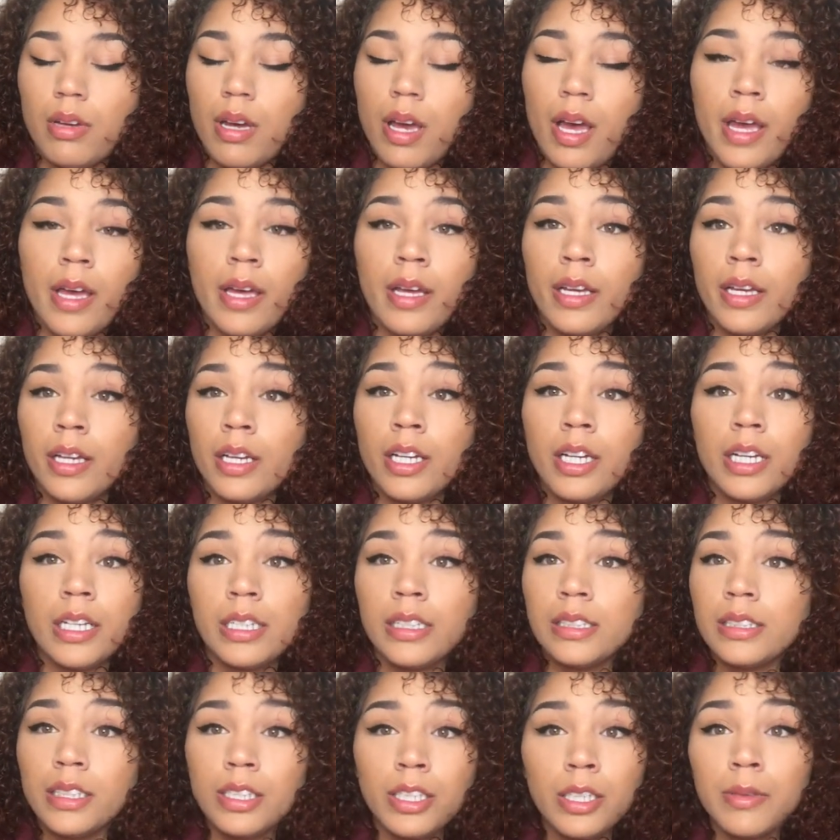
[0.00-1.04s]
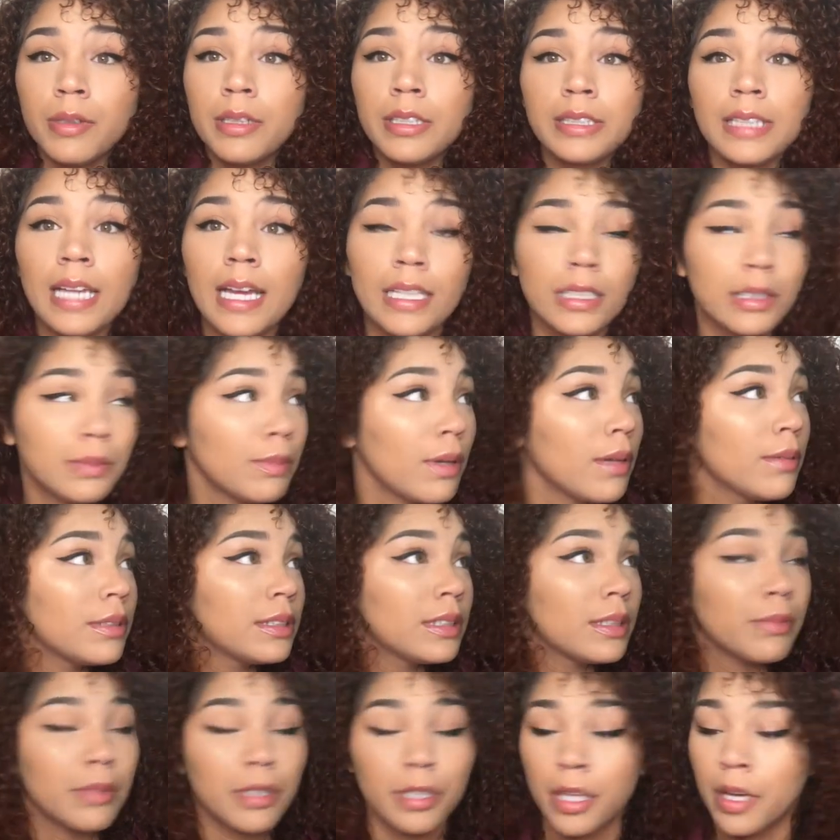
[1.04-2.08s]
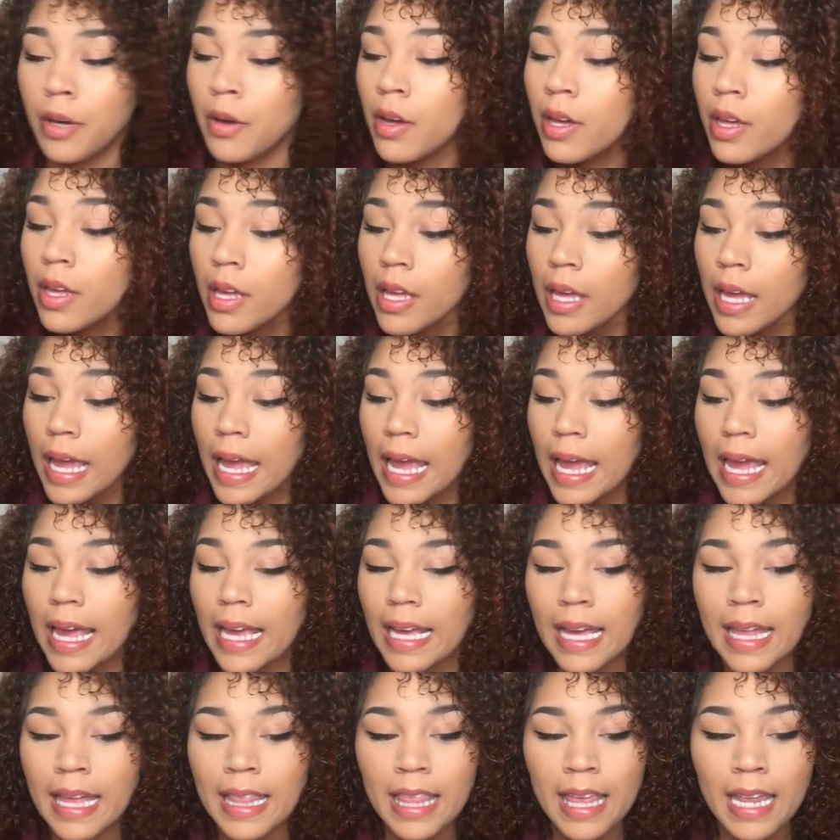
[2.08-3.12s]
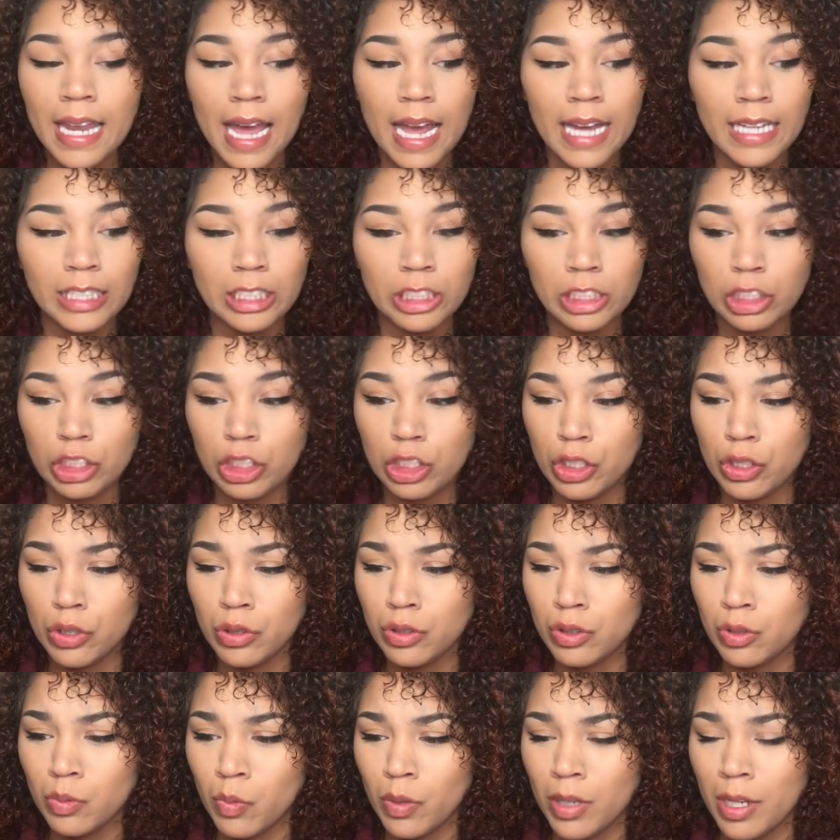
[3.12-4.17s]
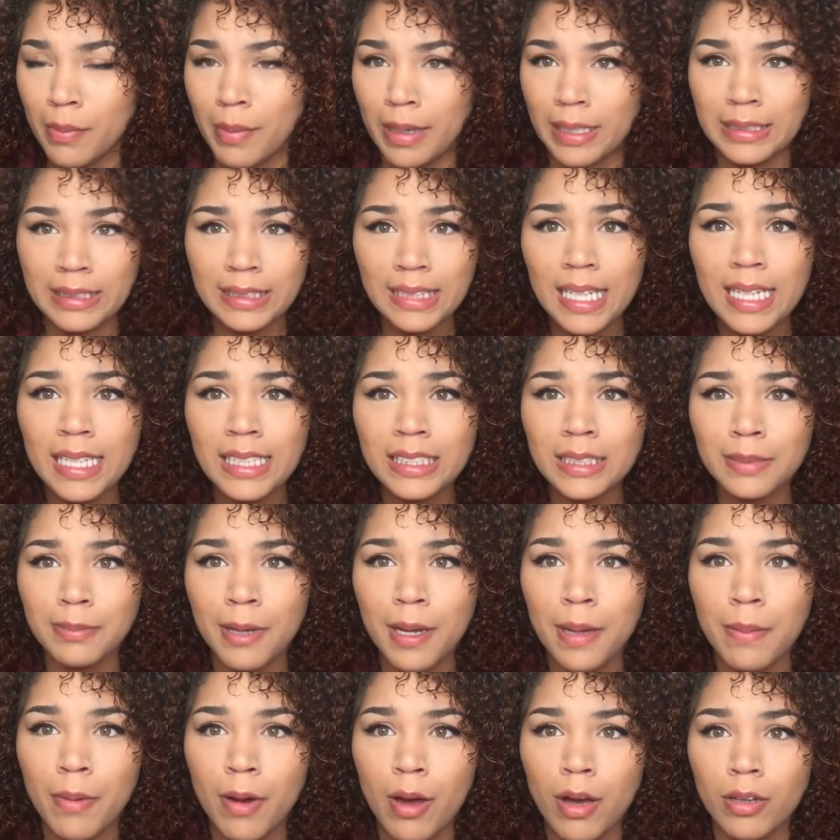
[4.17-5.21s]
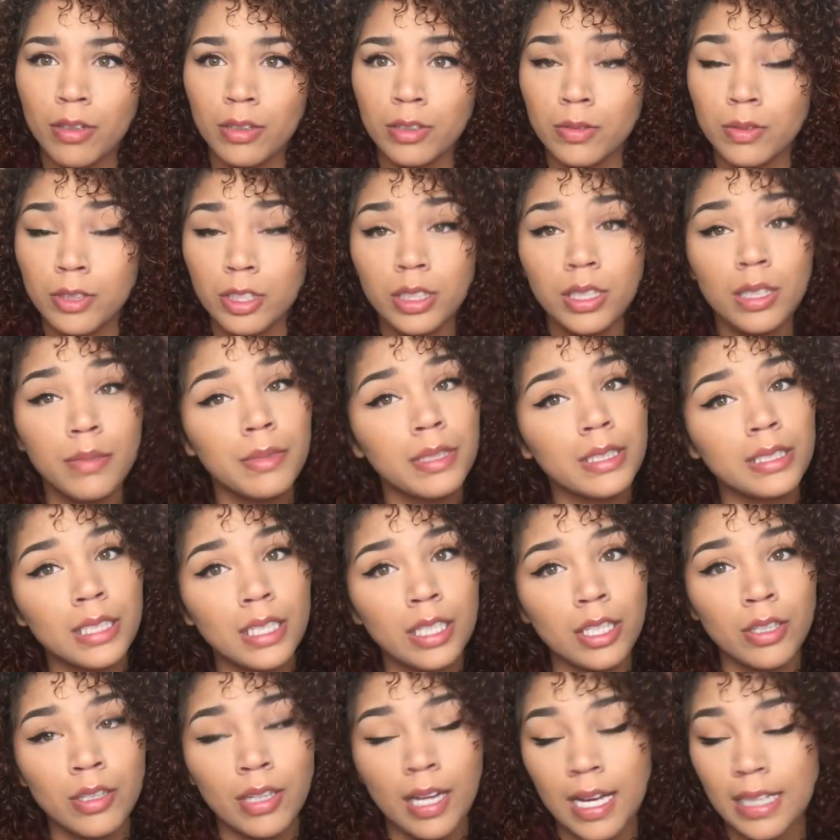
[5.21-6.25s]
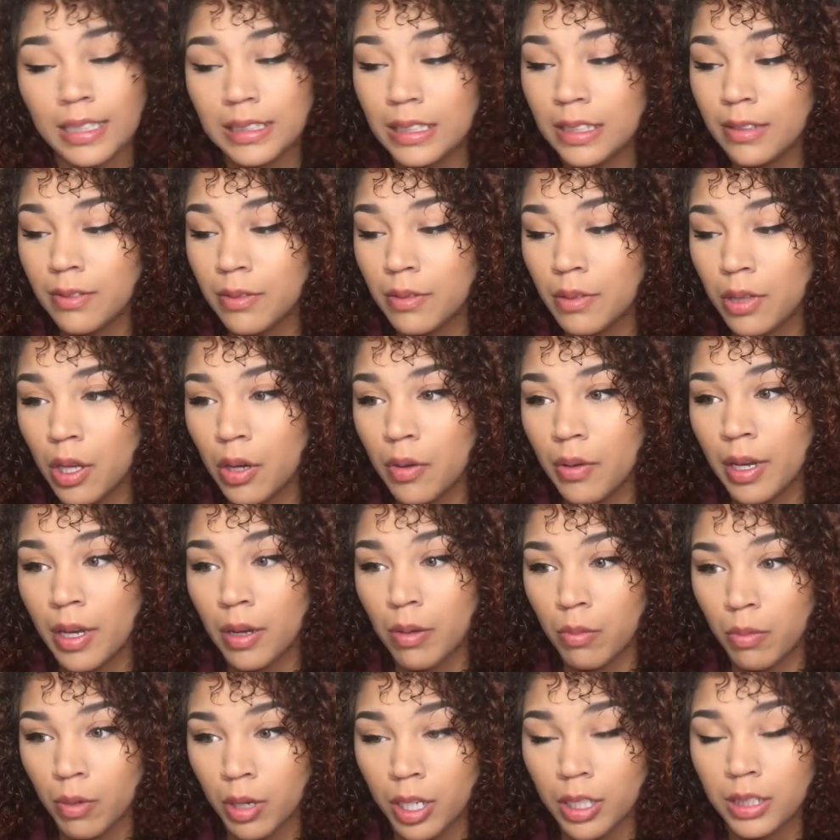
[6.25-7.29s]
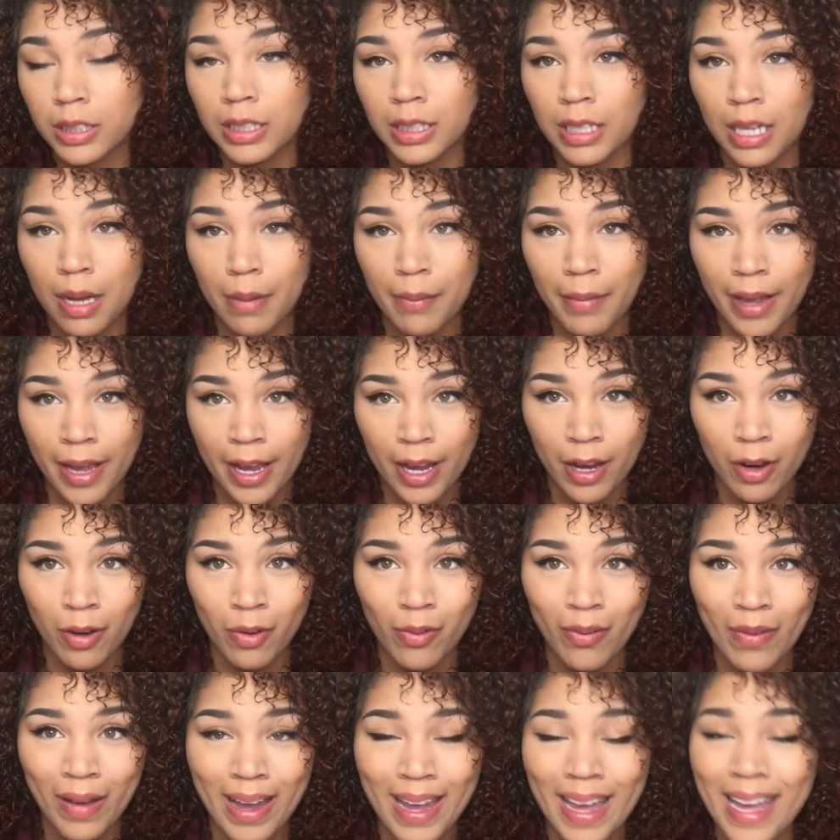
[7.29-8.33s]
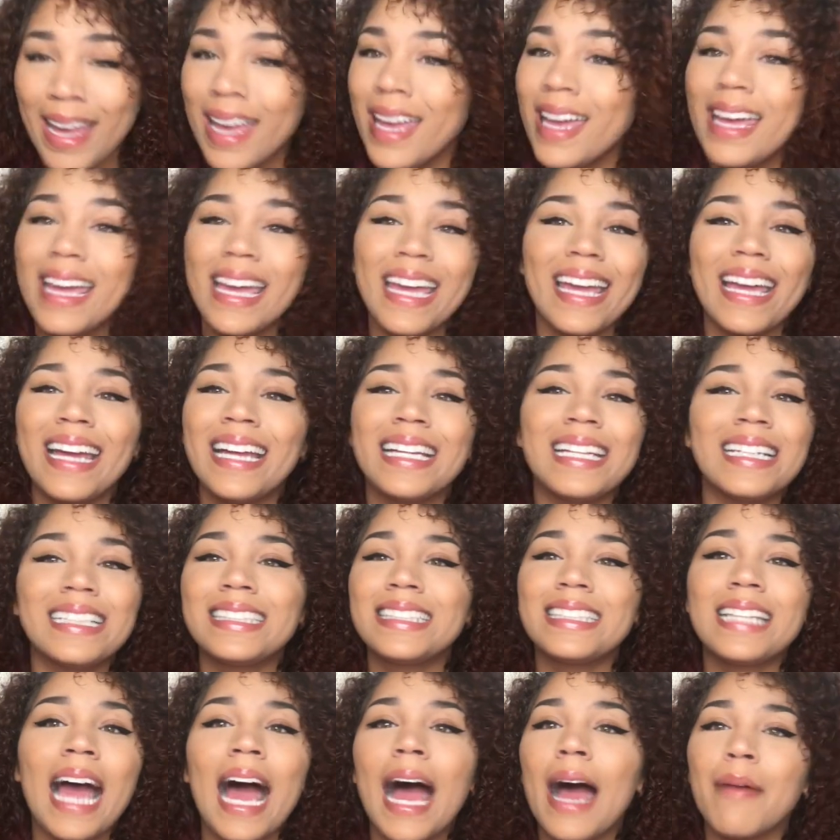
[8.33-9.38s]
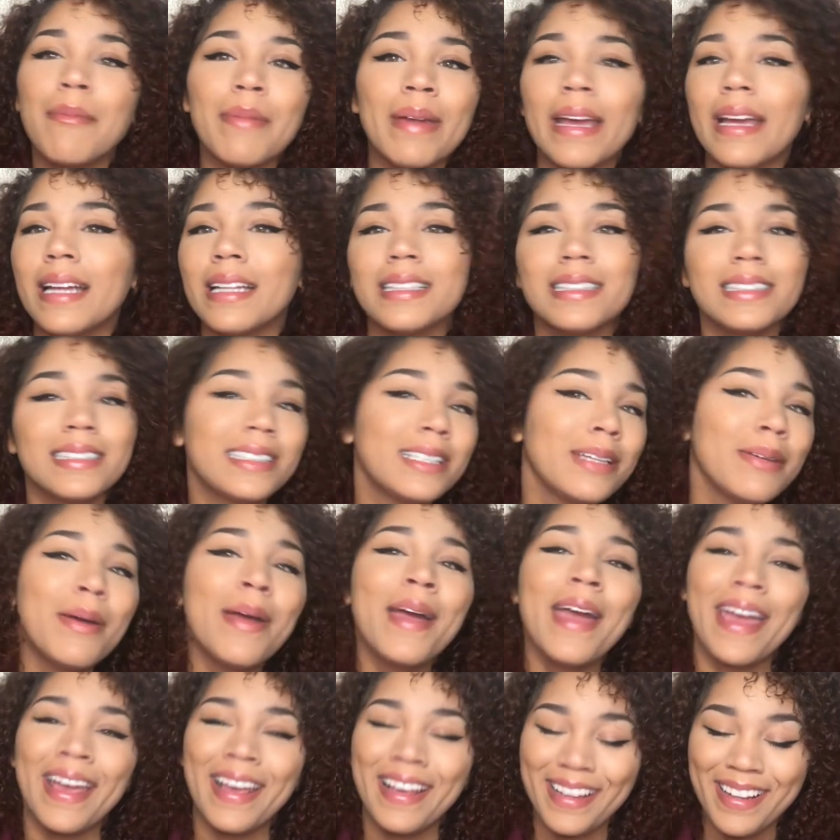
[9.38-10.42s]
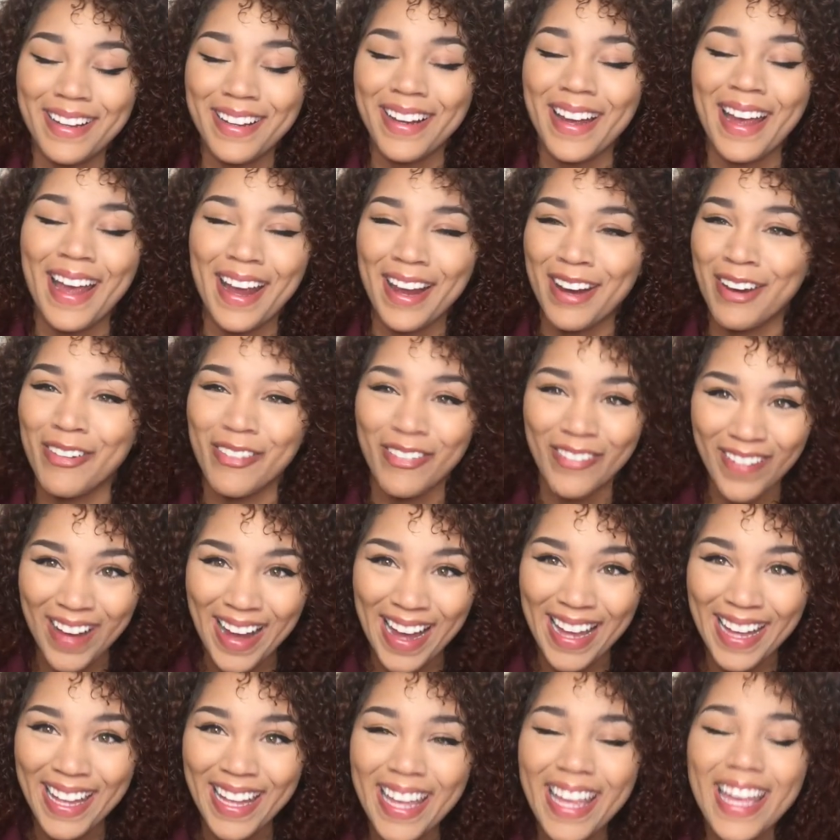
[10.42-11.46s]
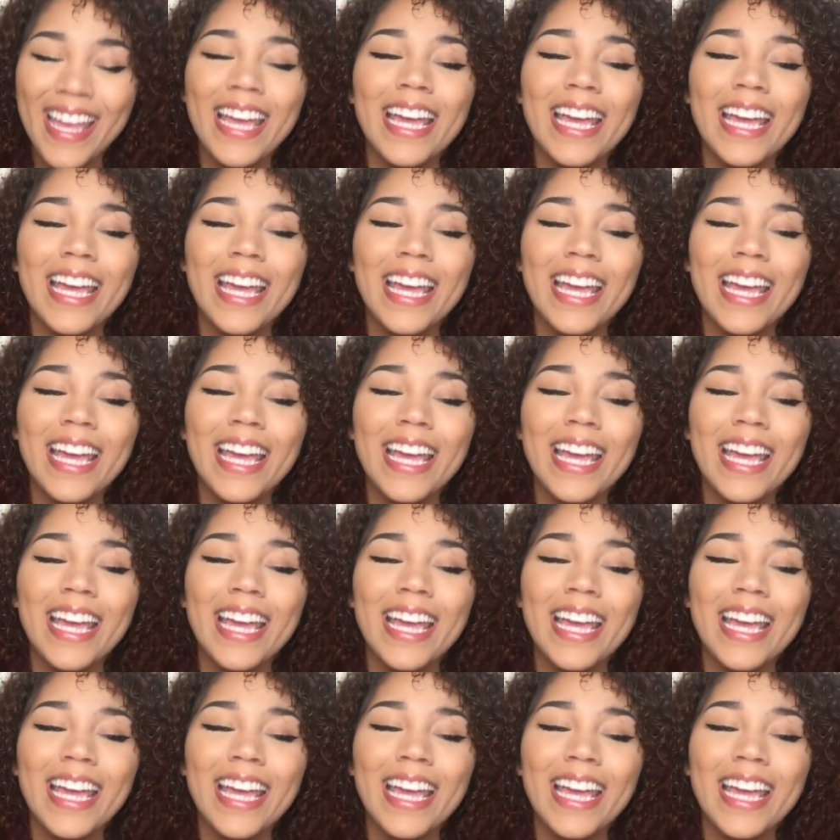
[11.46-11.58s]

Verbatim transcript: I couldn't tell you where it's at. It's probably somewhere though. And then I just used one of my setting spray bottles, which let me tell you guys, even though it worked, it got my hair wet. It's not meant to make your hair wet.